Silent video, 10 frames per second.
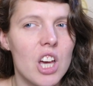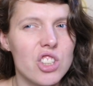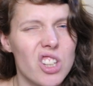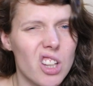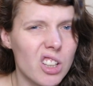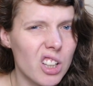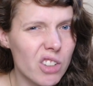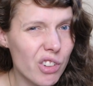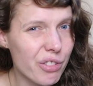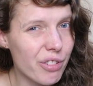Do you think I
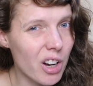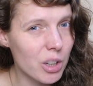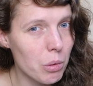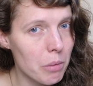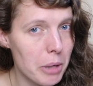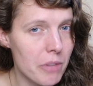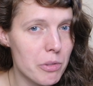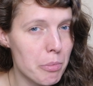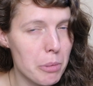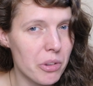give a fuck what
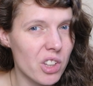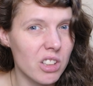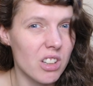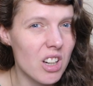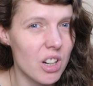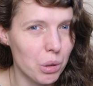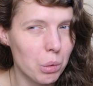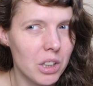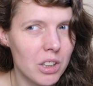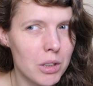other people think? No,